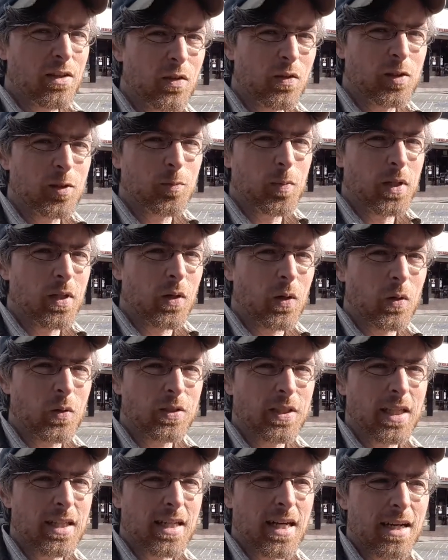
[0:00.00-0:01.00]
you can spend a whole
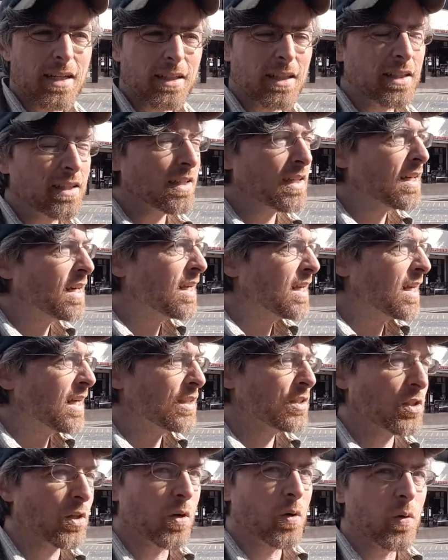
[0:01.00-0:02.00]
day down here.
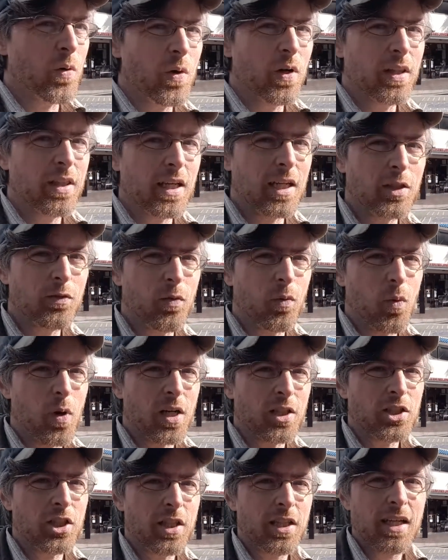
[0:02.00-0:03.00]
So thanks for
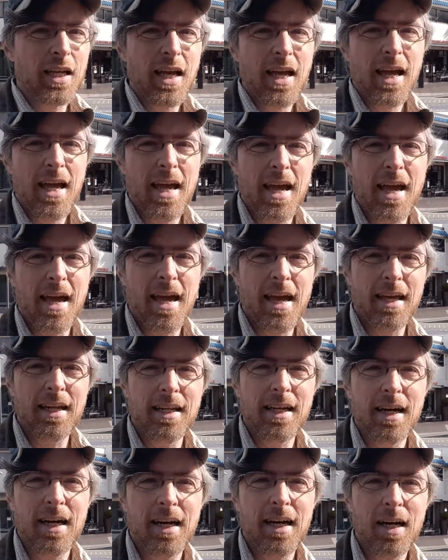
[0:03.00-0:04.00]
watching,
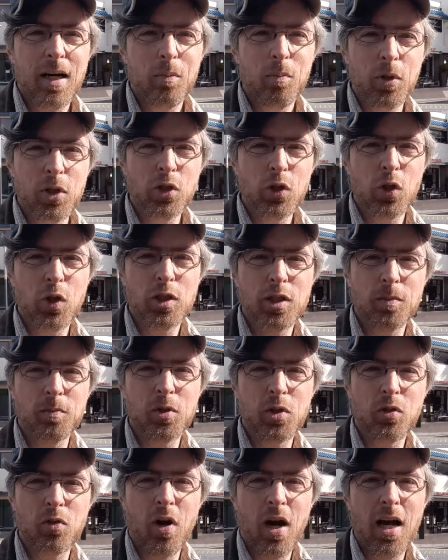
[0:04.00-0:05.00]
and be sure to
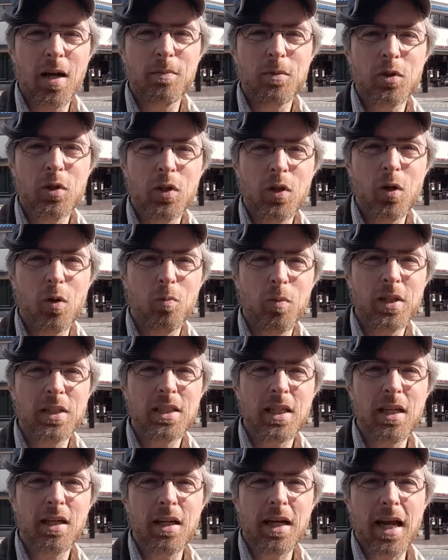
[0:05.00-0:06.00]
subscribe so you don't
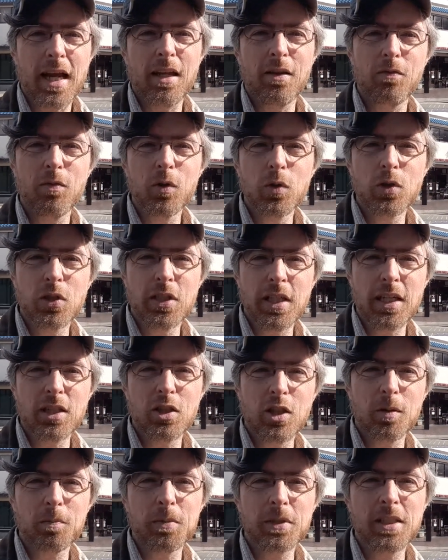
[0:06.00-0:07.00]
miss out on any future day
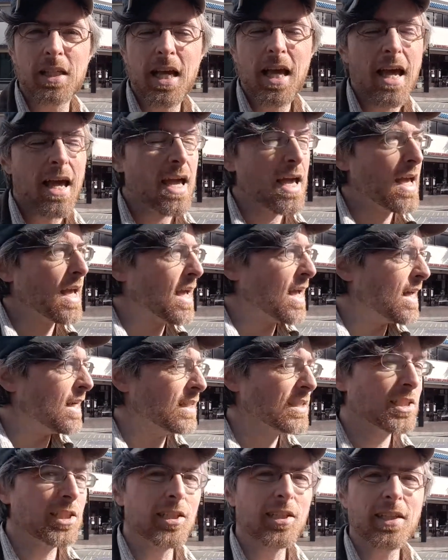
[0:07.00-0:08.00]
trips. And
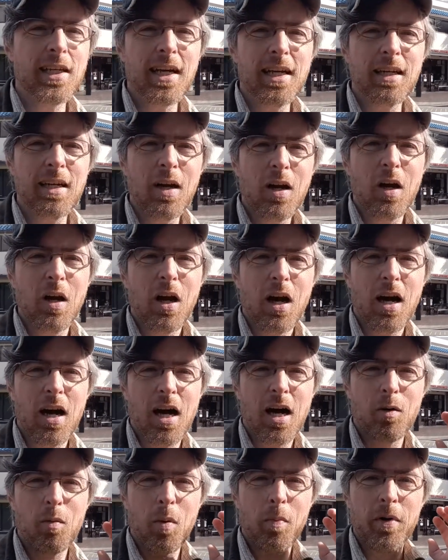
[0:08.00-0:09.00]
until then,
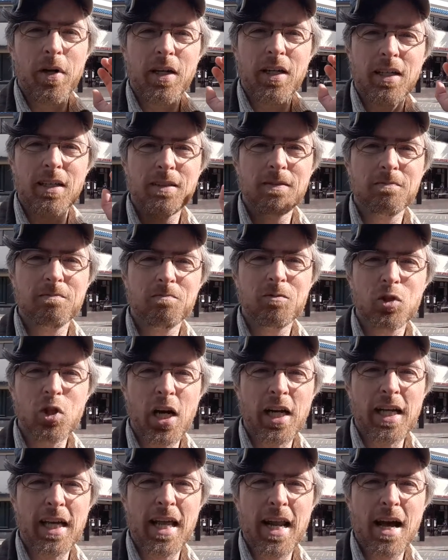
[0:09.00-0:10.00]
remember to
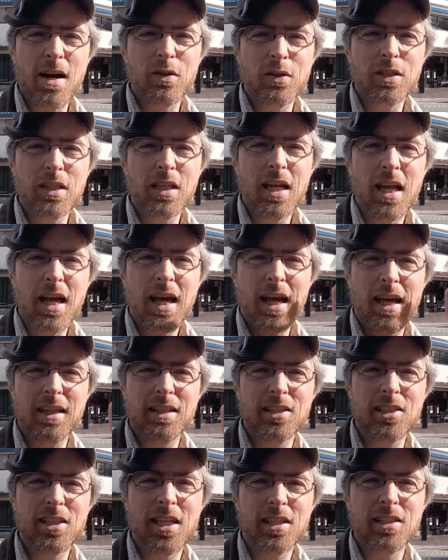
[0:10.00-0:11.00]
try to get out
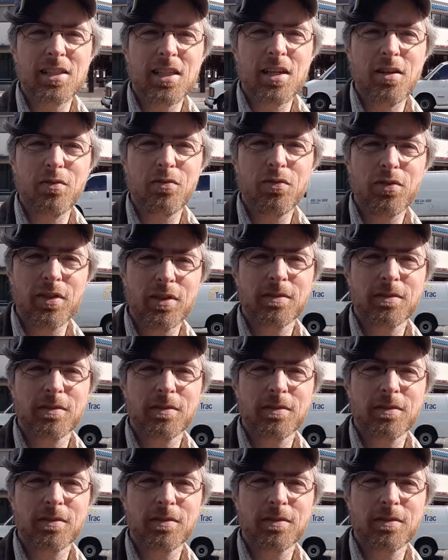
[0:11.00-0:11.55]
and stay safe.